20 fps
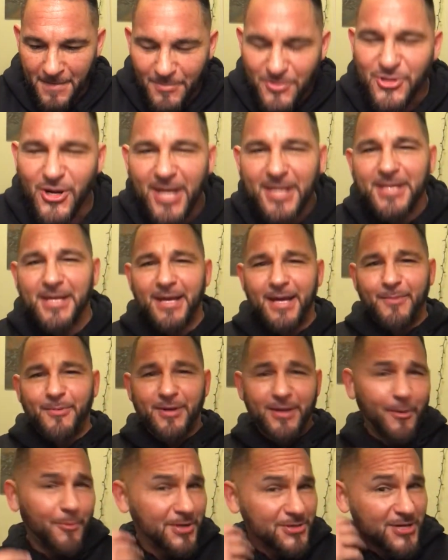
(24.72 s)
I
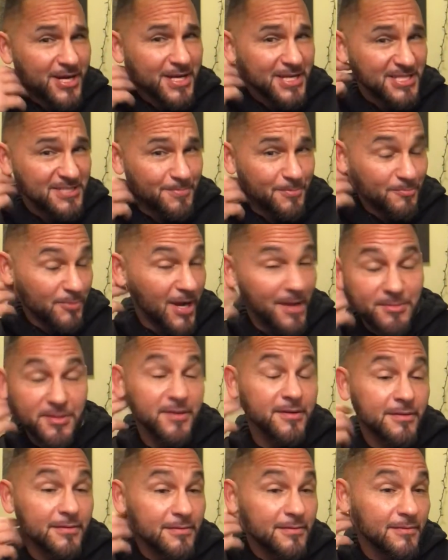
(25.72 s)
want to try to,
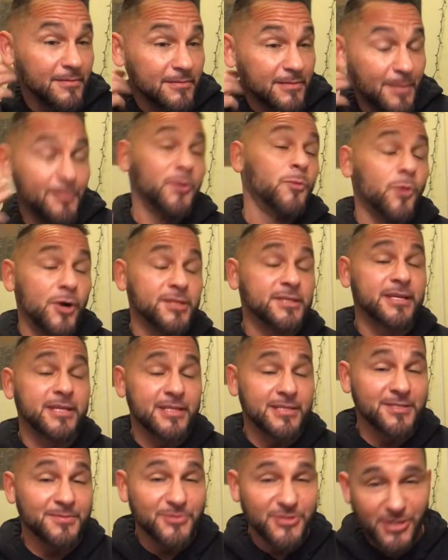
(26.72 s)
probably, number one, to get
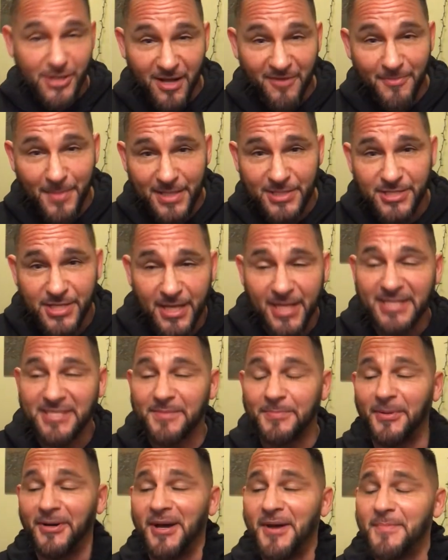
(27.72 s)
some shit off my chest,
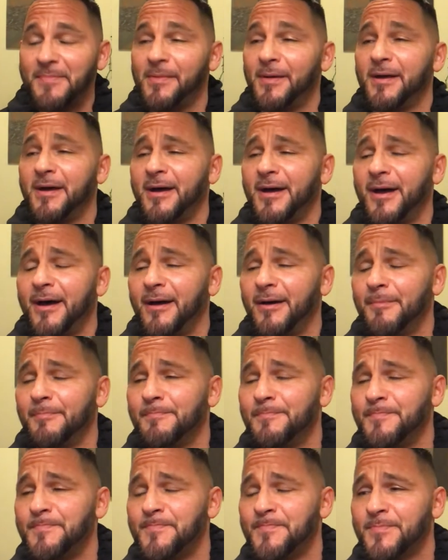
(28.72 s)
but,
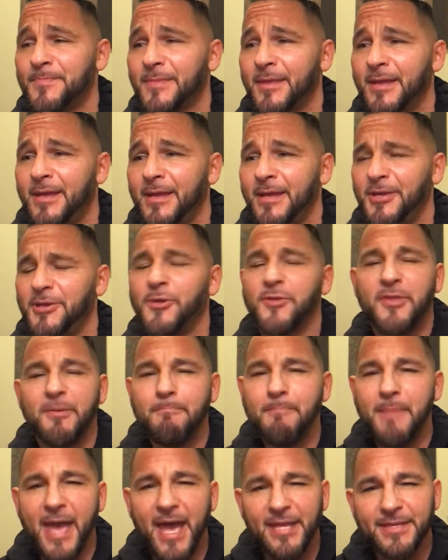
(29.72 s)
the
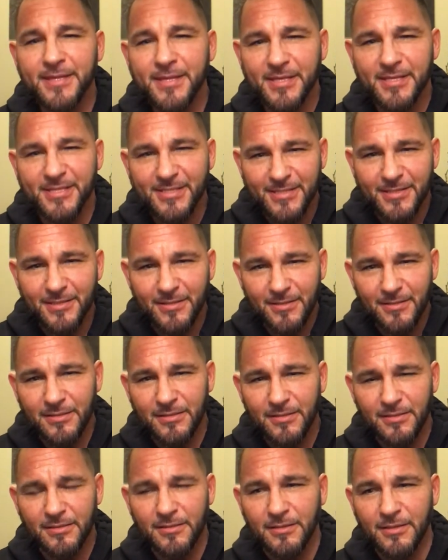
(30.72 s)
madness
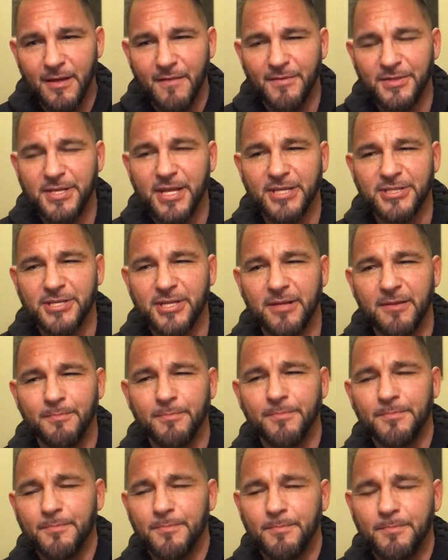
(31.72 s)
of addiction, and
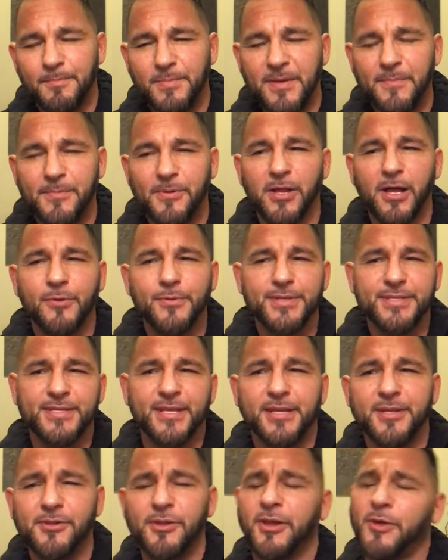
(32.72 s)
people always say,
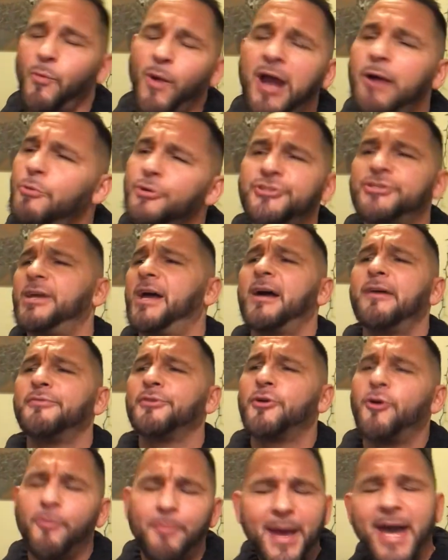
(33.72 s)
like, why would you ever
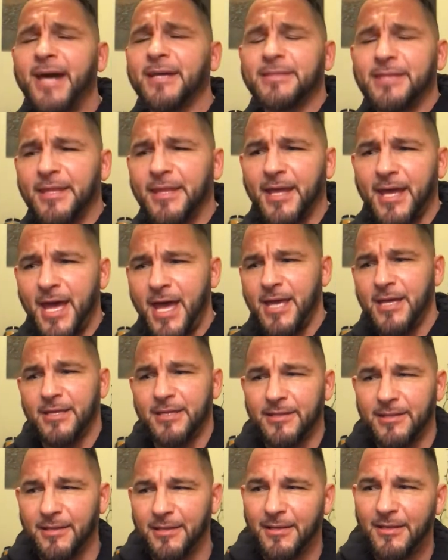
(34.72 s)
go back to that? And
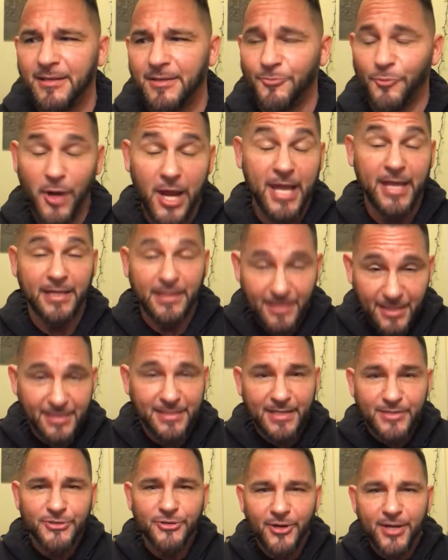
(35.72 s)
right, like,
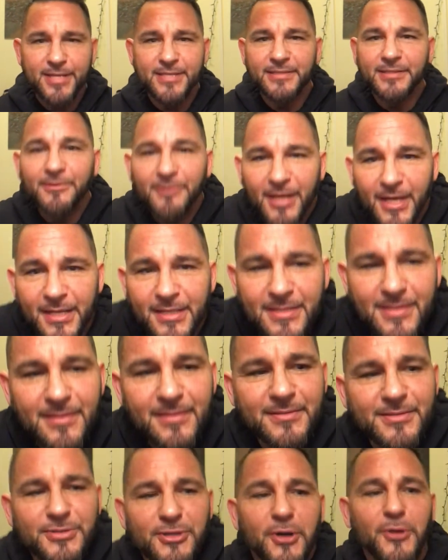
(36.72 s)
that's crazy, right?
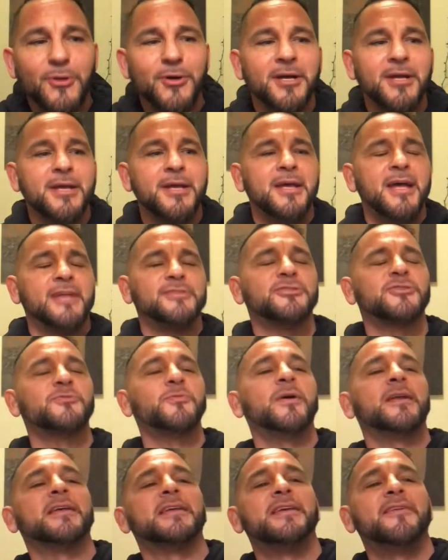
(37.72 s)
So just want
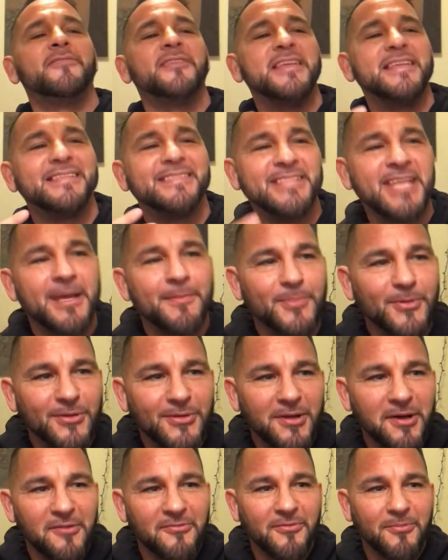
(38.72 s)
to give an example
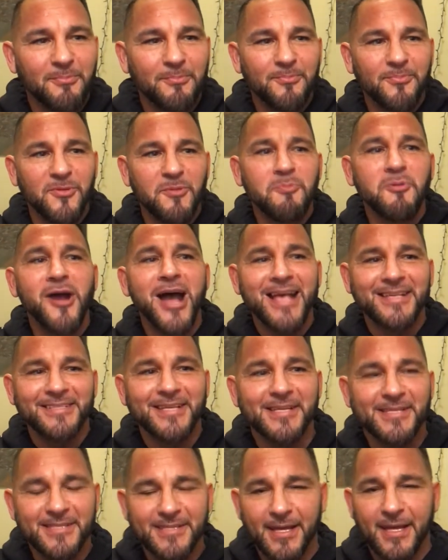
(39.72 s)
of the
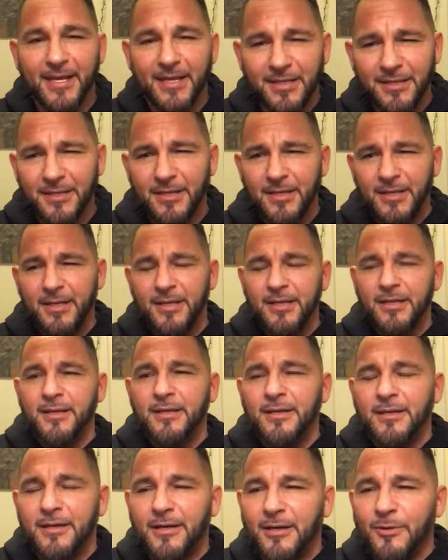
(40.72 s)
process that
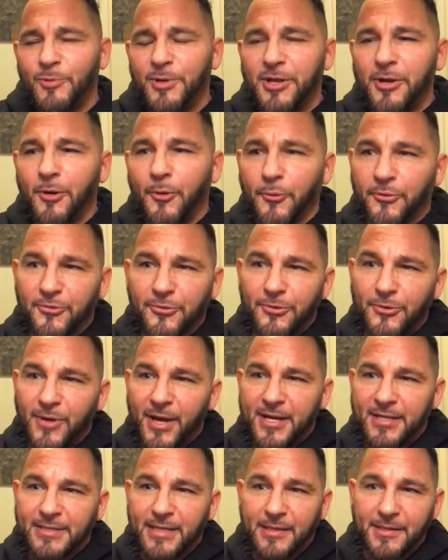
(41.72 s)
we go through on a
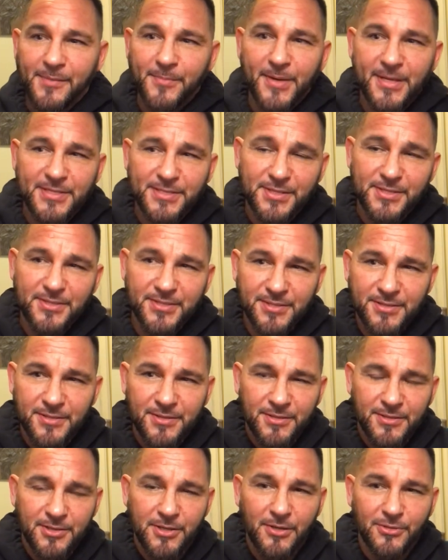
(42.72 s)
daily basis,
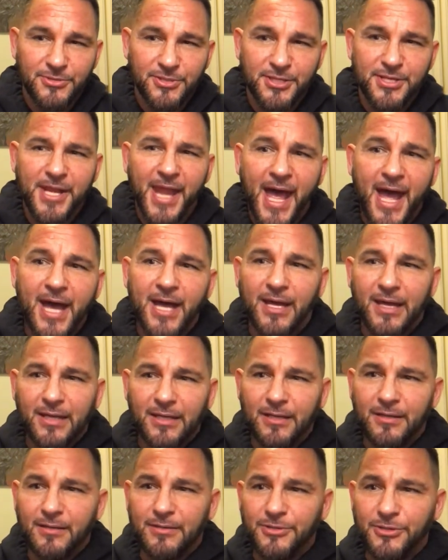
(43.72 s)
to not
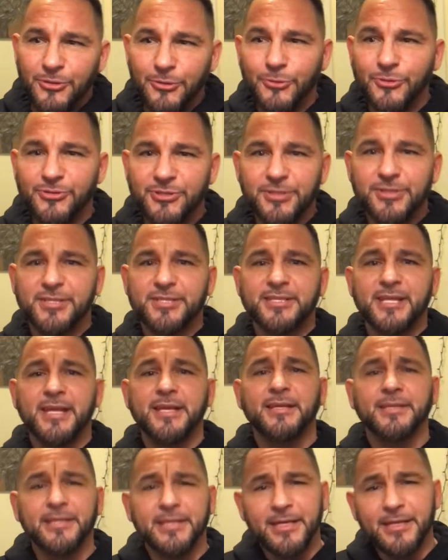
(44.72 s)
use and to stay
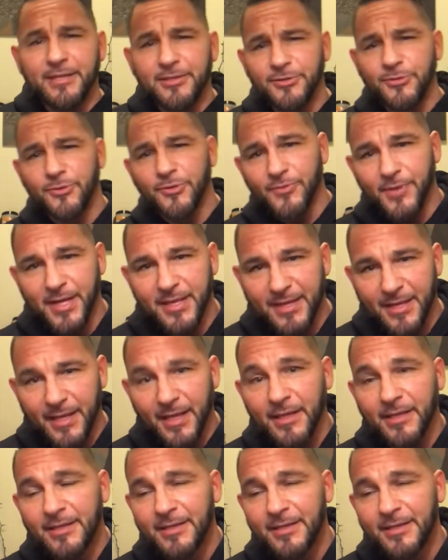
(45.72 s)
clean and do the right thing.